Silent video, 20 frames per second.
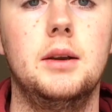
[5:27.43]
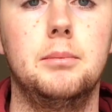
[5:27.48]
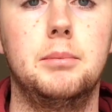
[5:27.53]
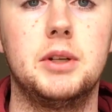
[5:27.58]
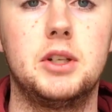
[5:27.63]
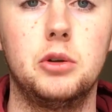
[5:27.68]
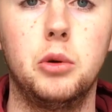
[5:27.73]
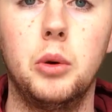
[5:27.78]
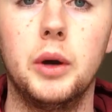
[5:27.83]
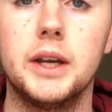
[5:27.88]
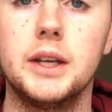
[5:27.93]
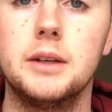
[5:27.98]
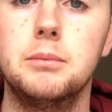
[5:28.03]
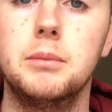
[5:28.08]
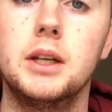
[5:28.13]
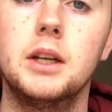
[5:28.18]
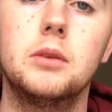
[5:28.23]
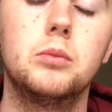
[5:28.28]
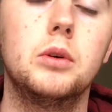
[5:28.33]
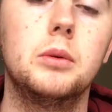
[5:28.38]
between
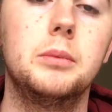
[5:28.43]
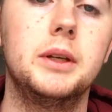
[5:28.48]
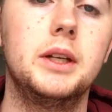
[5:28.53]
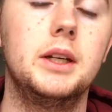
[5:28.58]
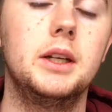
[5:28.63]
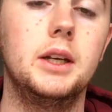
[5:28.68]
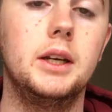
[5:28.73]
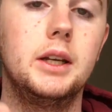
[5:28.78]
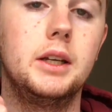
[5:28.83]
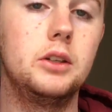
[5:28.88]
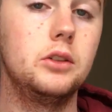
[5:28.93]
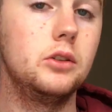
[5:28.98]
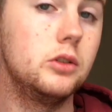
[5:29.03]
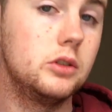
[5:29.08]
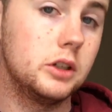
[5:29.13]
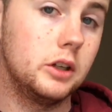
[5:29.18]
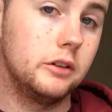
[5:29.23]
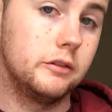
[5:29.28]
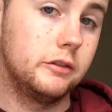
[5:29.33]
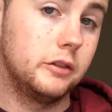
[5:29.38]
men and women in New
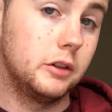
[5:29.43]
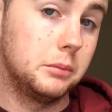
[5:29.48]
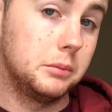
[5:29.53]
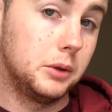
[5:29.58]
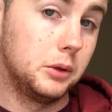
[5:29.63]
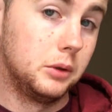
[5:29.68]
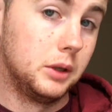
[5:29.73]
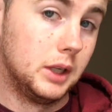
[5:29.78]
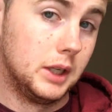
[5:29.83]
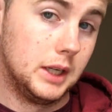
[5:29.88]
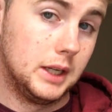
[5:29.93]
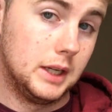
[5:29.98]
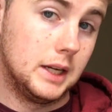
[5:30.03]
Zealand football.